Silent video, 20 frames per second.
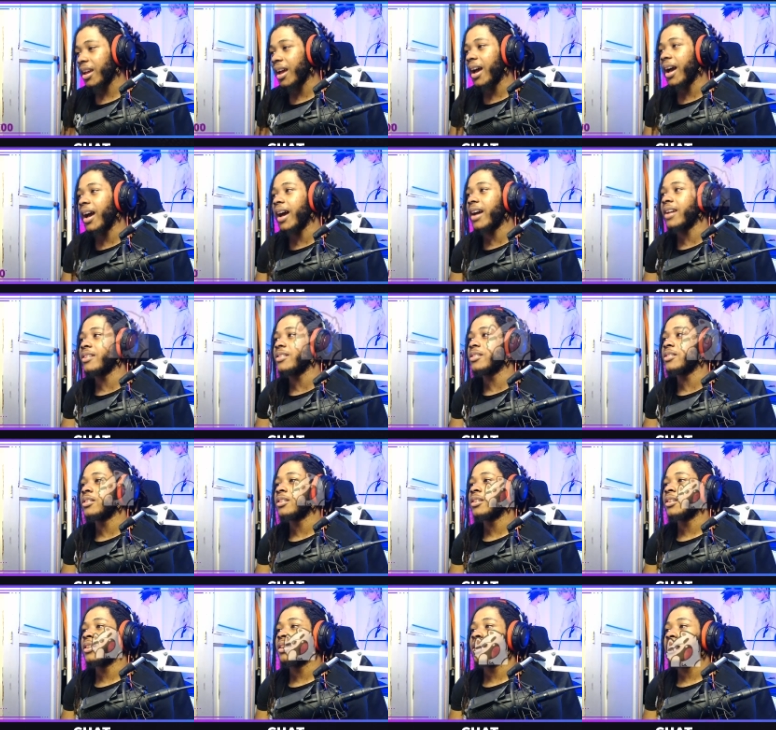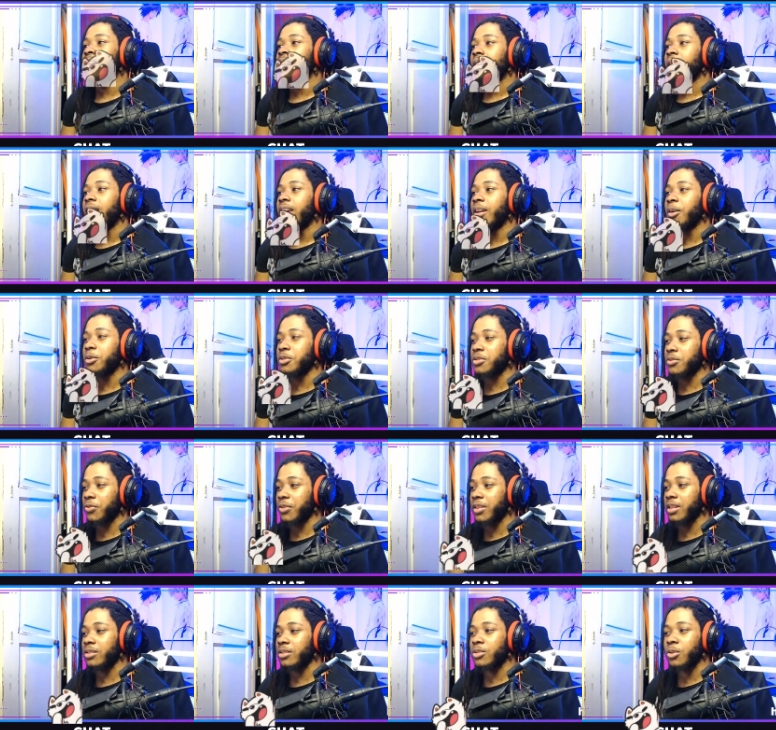and it was for
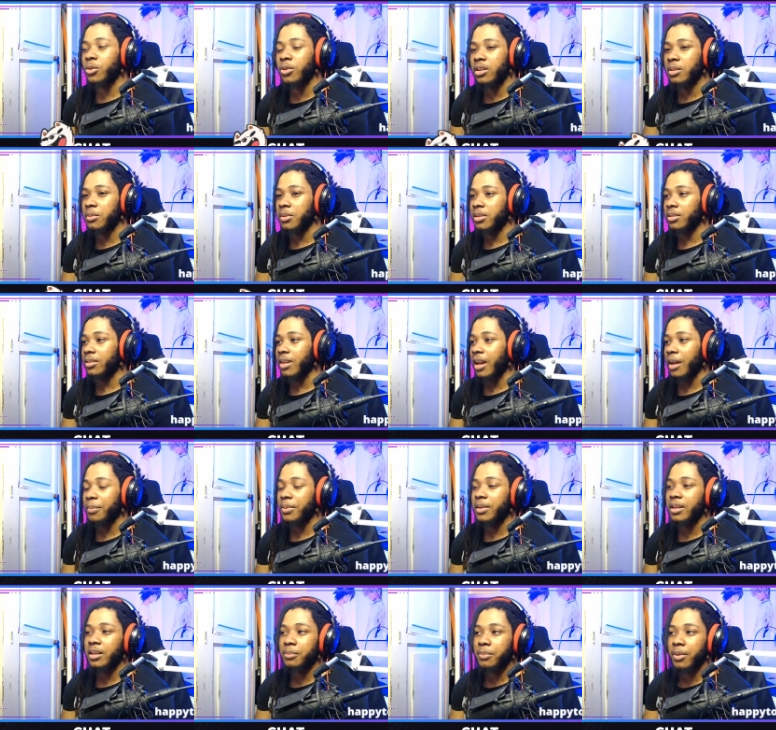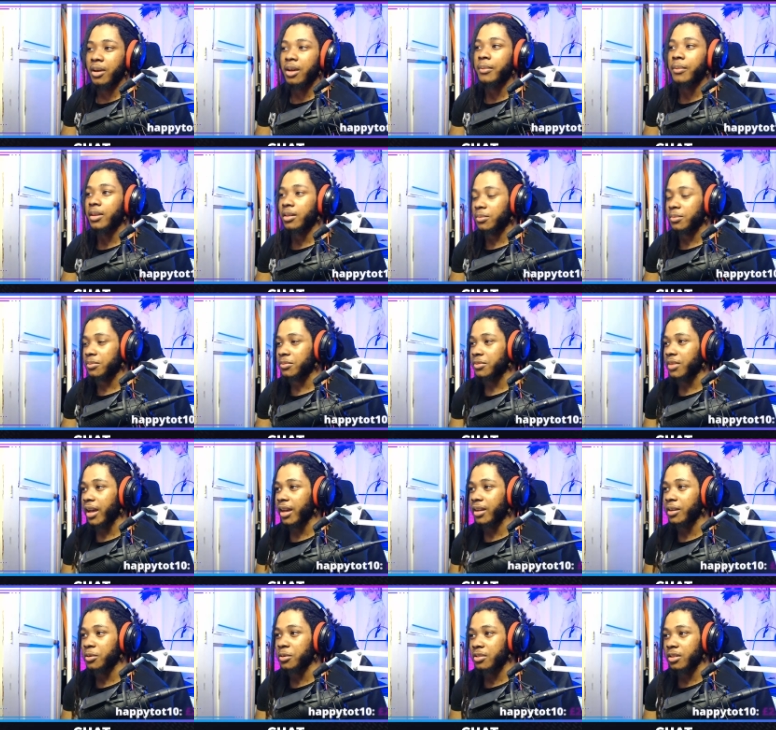this tournament happening in birmingham
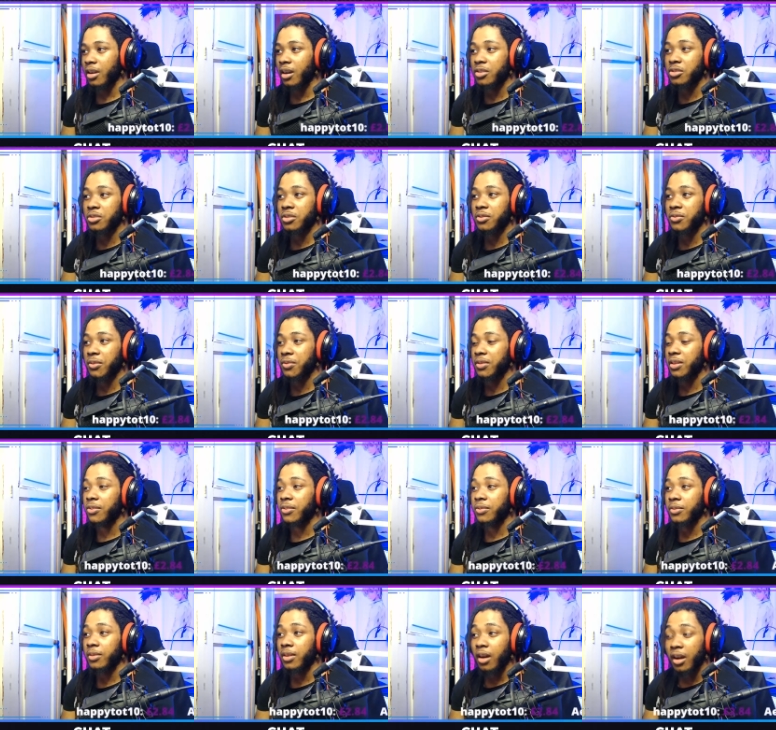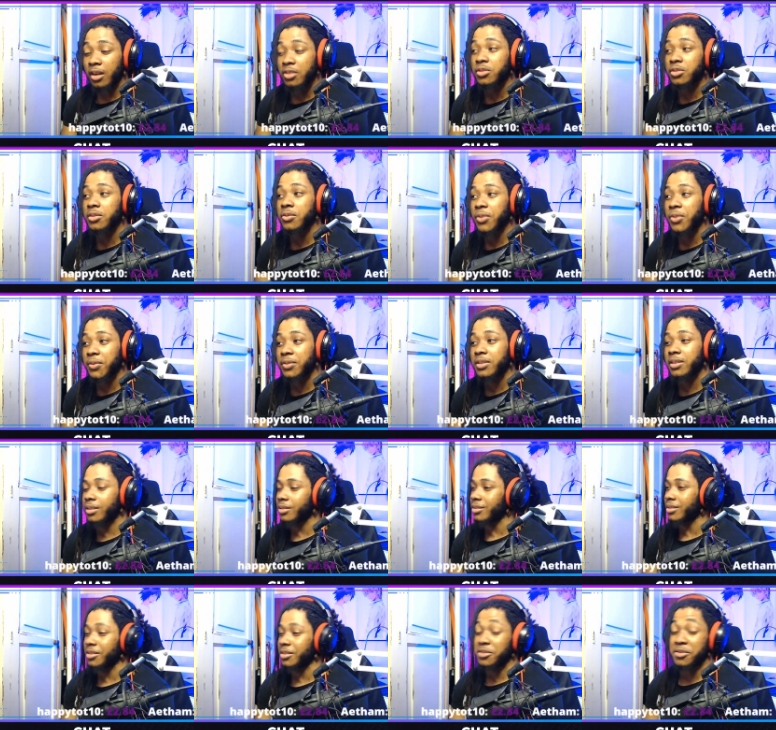and it was 150 150 i was
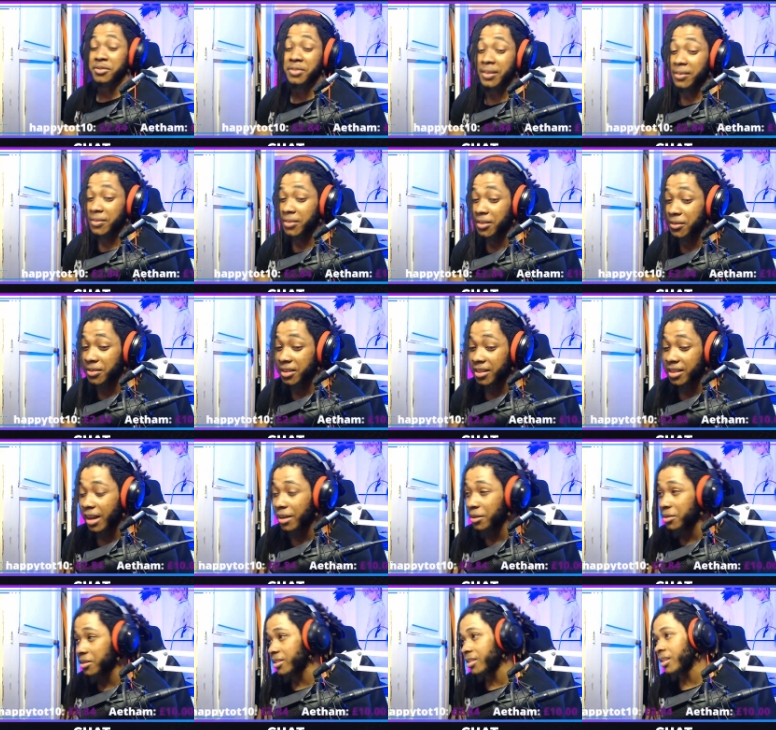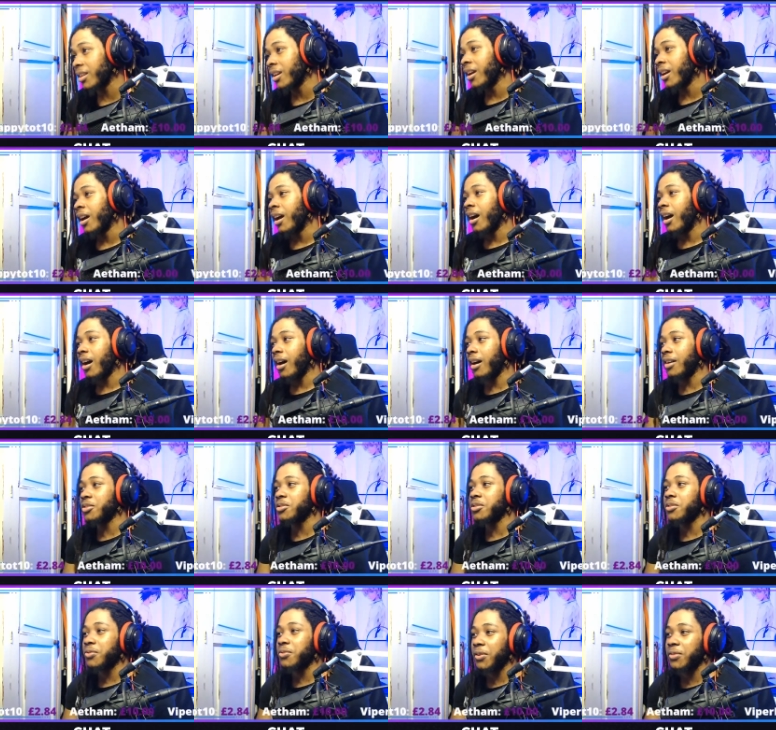gonna say 50,000
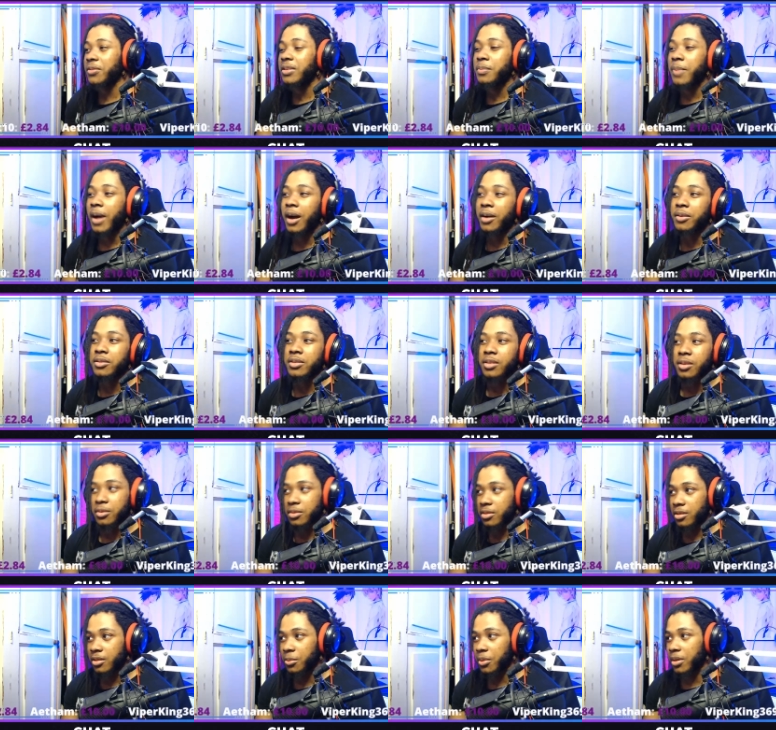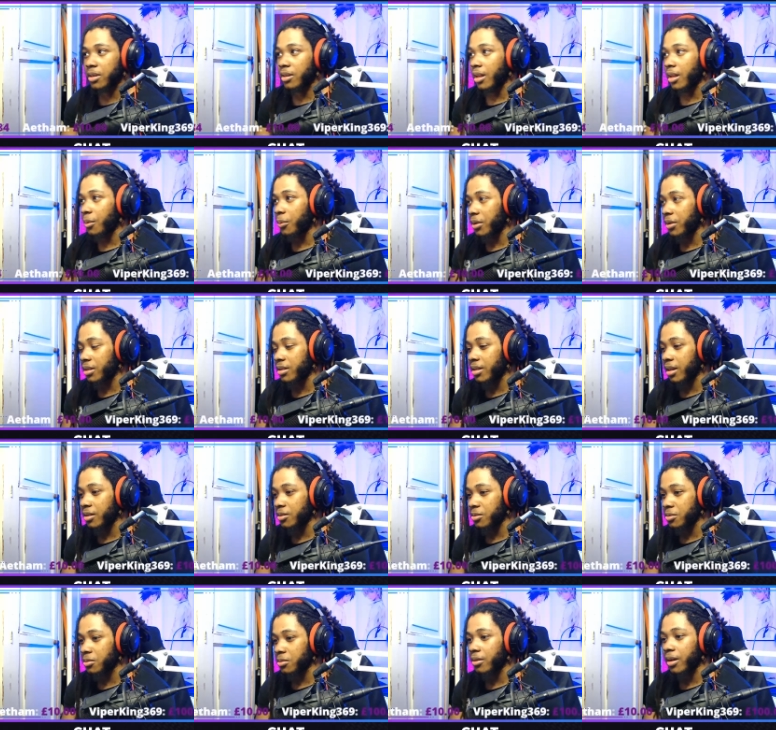150 pounds goes to the winner like winner takes
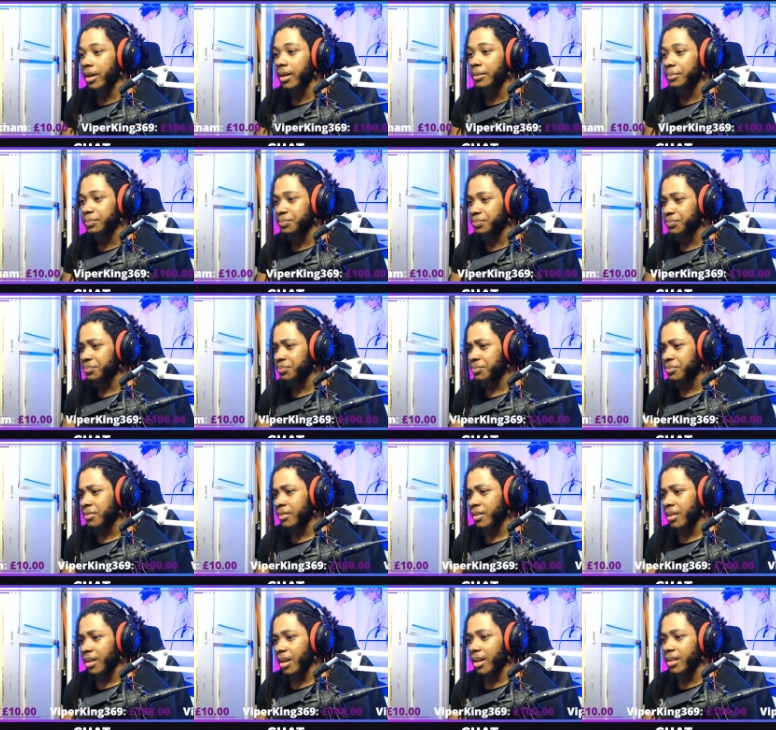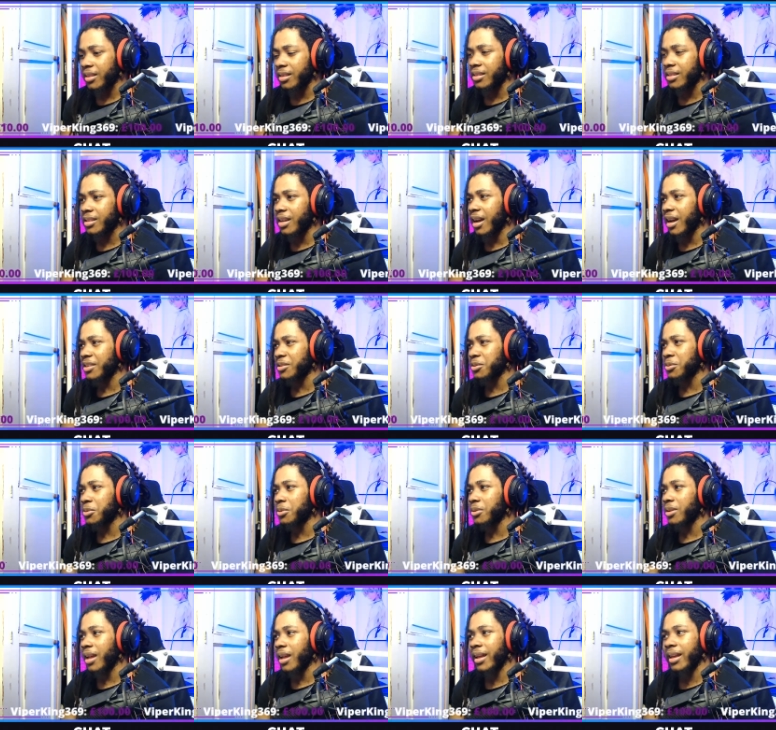all right and these guys are
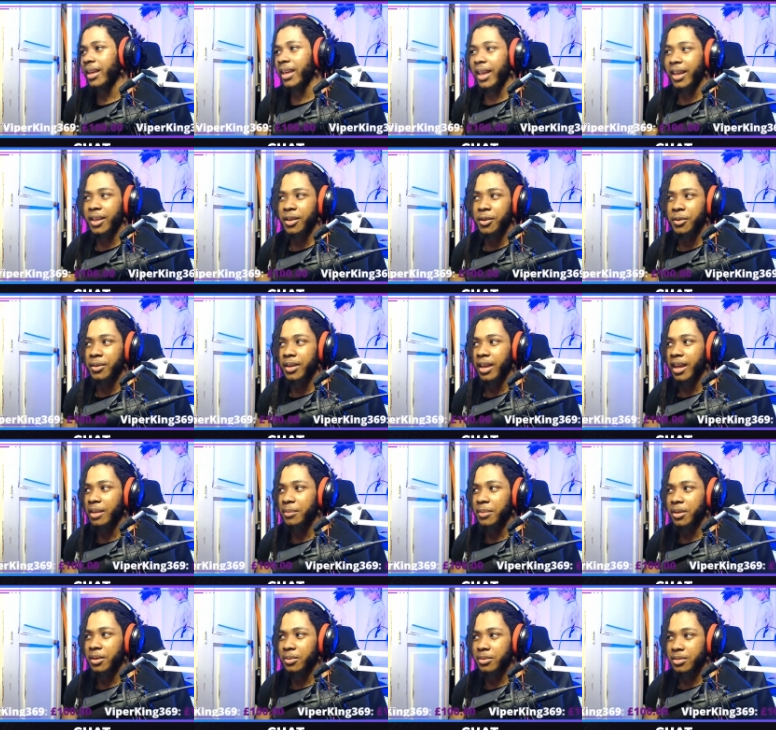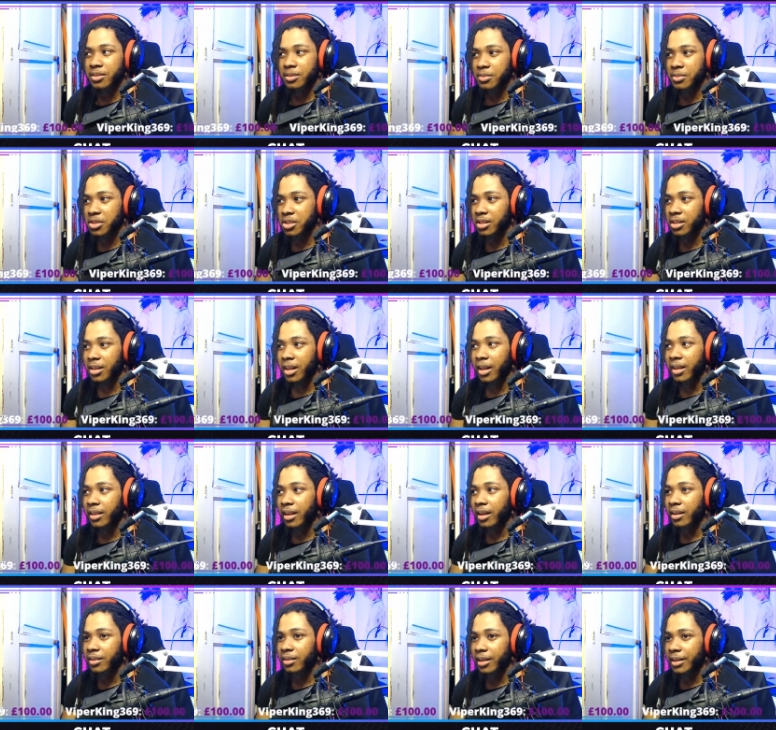called like ko gaming or some shit like
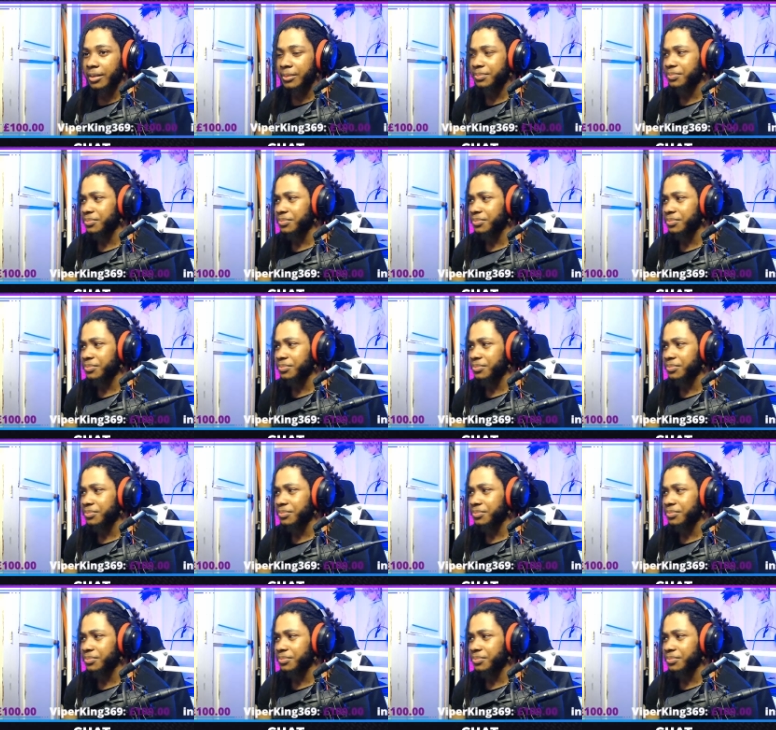that right